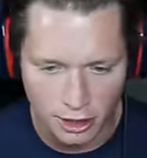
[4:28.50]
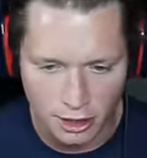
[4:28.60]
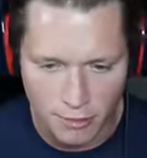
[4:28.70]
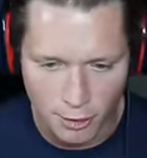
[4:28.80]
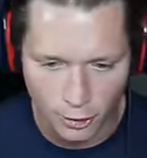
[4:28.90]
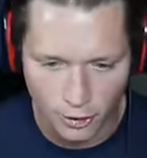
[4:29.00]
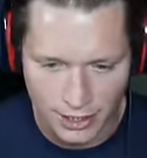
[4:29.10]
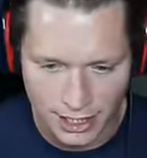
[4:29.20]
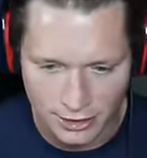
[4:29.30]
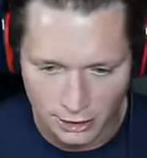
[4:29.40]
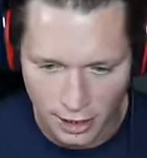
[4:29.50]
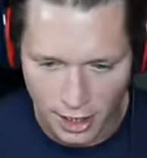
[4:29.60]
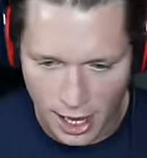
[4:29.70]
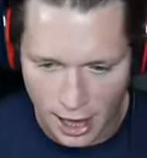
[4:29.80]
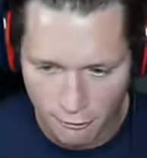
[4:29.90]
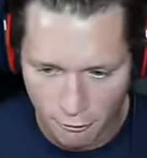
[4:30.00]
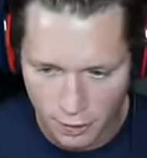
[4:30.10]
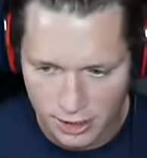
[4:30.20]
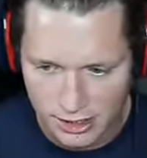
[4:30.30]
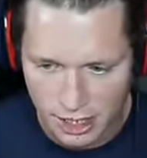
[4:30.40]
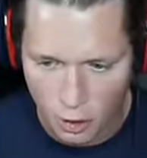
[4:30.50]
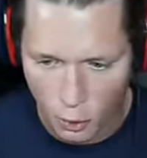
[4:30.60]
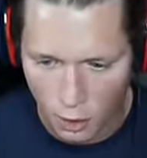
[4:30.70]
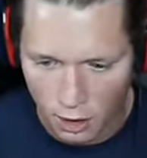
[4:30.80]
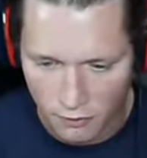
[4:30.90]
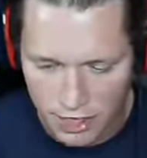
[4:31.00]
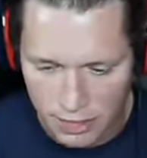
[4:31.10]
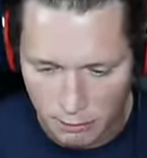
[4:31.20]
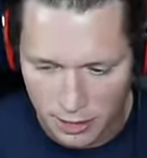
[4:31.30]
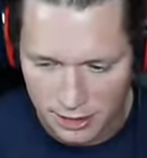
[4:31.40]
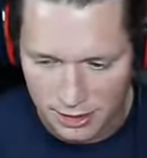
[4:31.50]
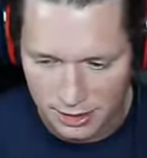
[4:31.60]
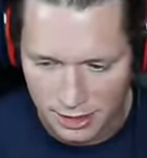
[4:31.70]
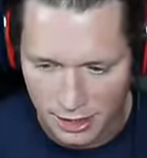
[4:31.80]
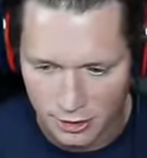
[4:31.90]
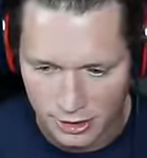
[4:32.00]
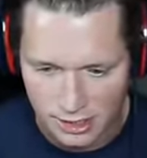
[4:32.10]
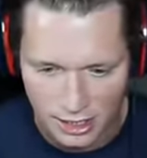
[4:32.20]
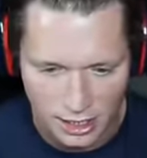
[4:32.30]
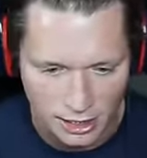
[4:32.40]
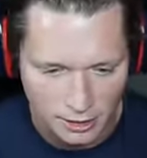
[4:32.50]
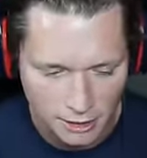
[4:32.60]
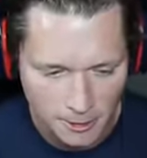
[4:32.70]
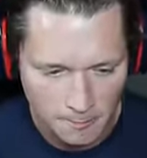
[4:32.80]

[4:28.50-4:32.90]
in the middle of the desert, and every single one of these pieces that you're seeing